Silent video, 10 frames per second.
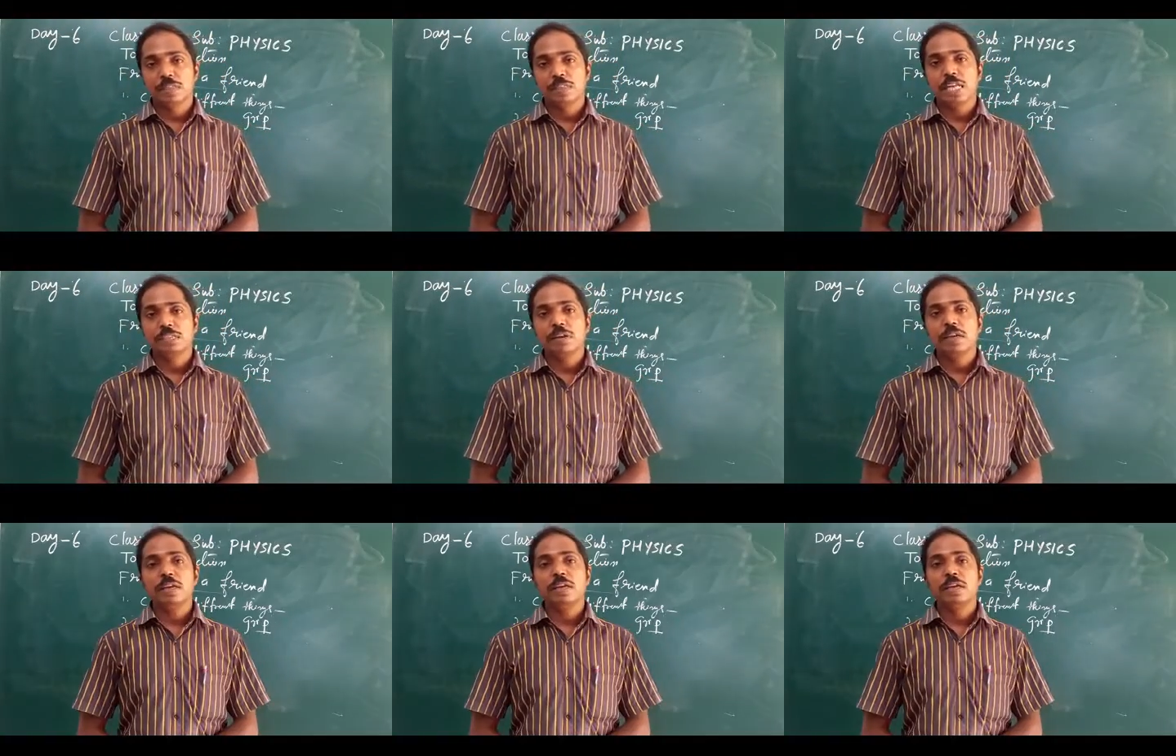That's why
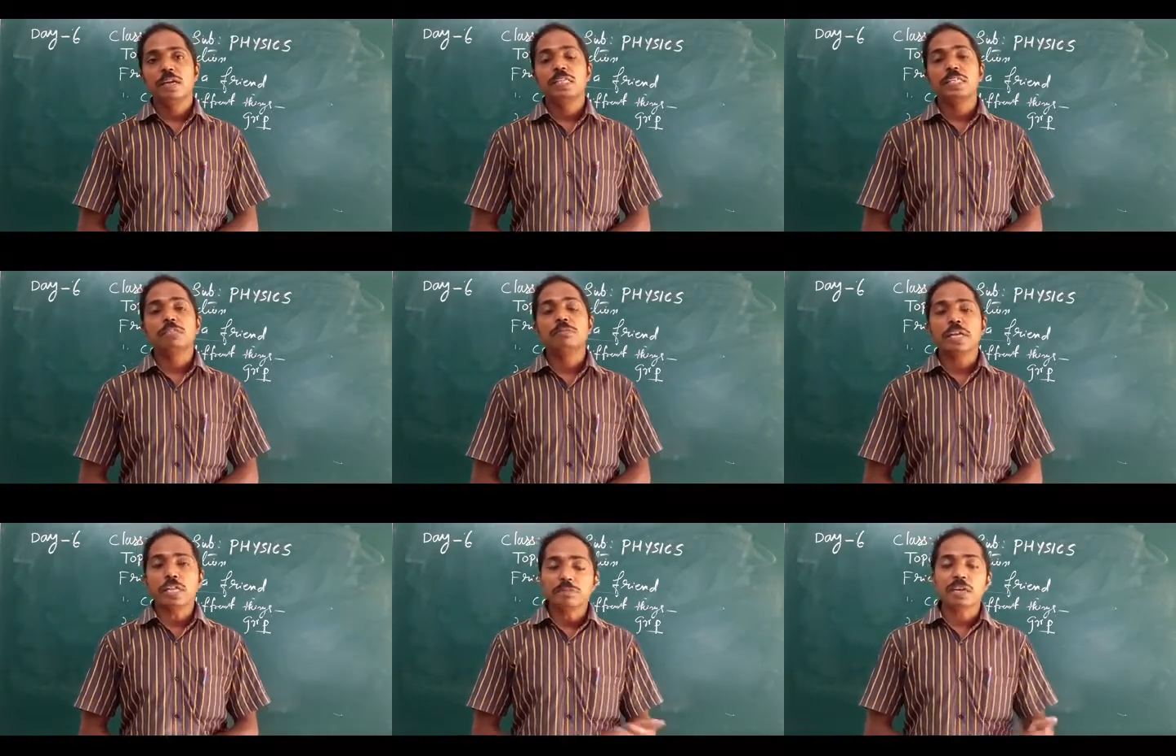it is
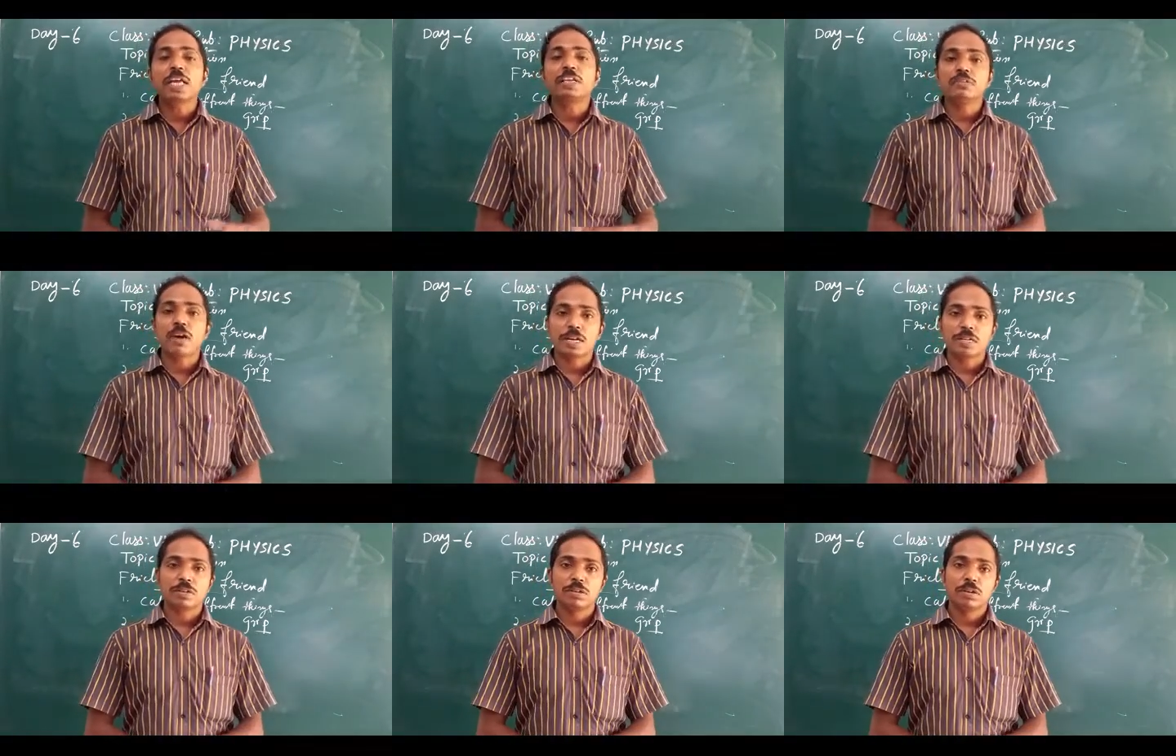very difficult to
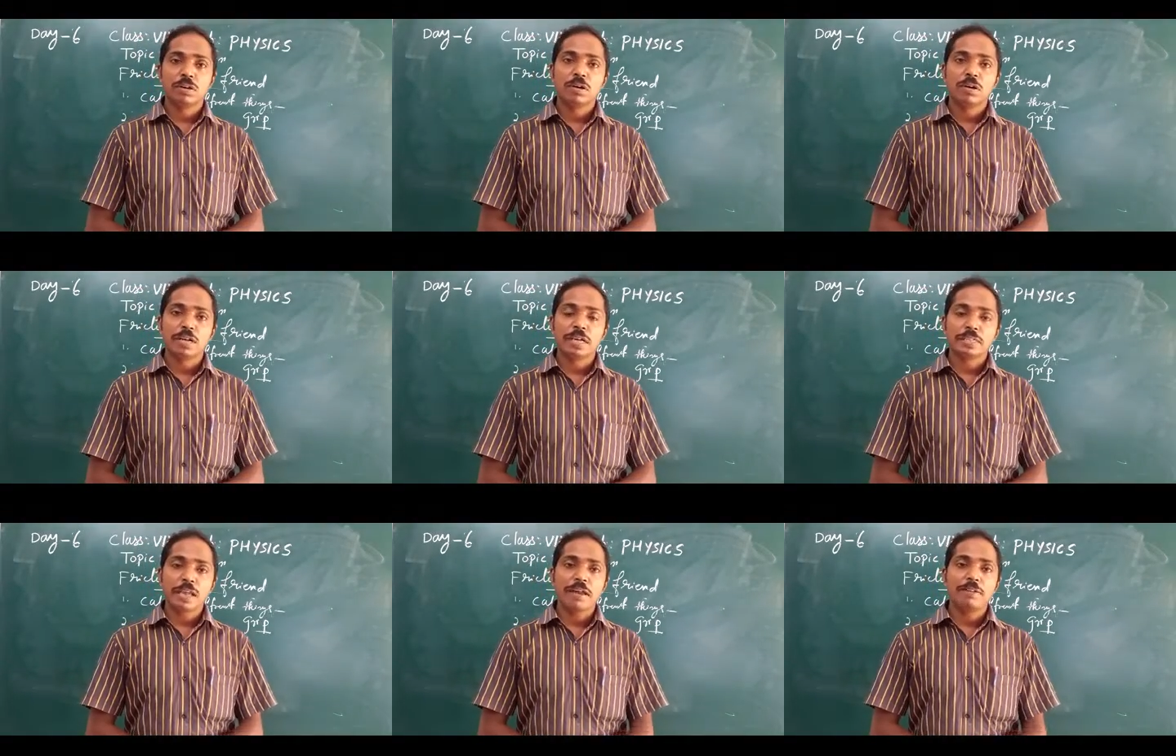walk on a
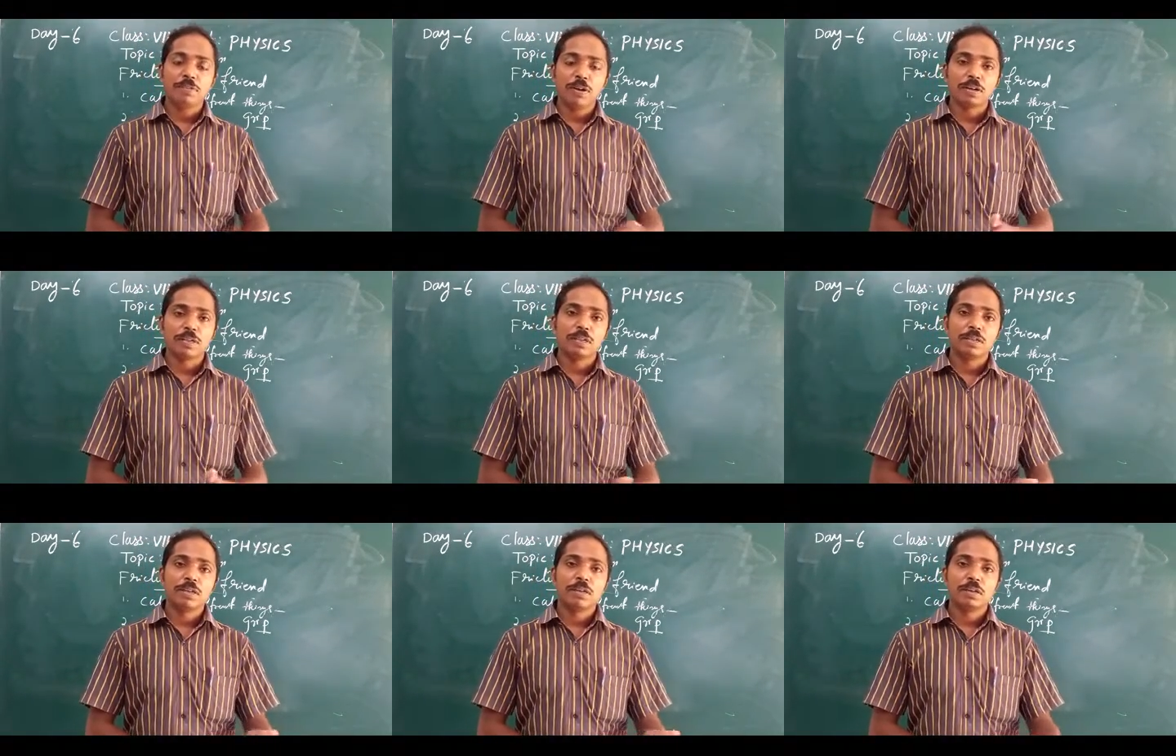tile floor
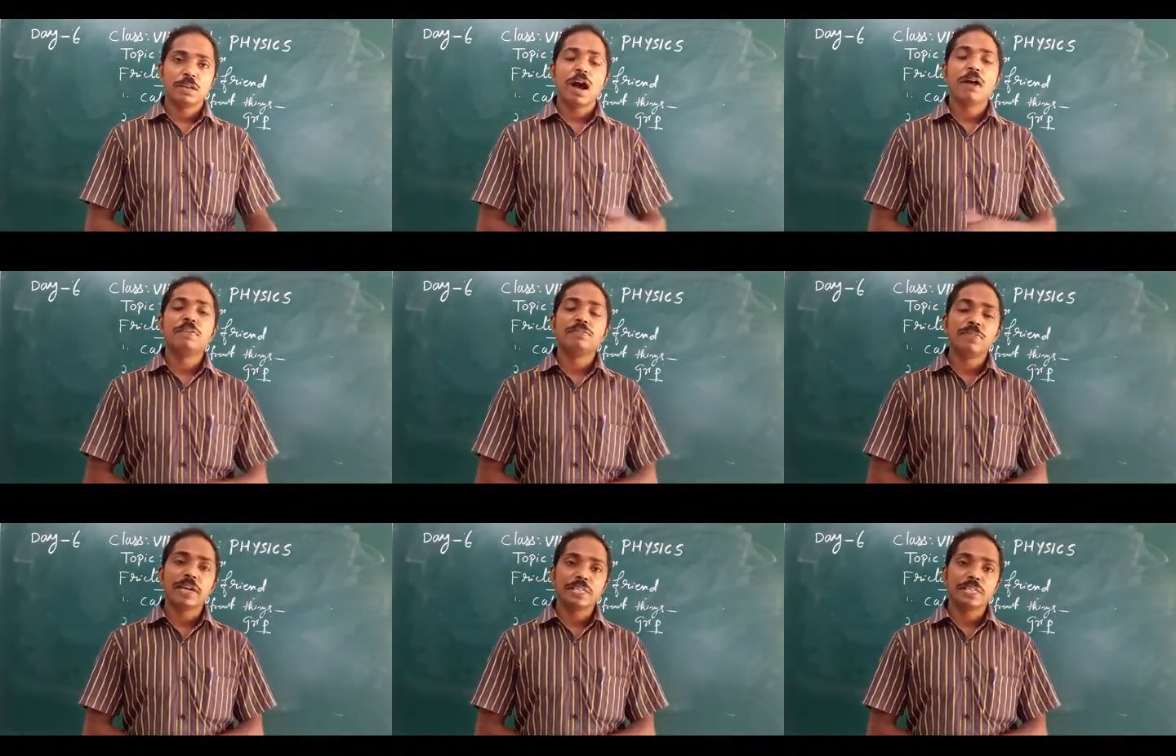having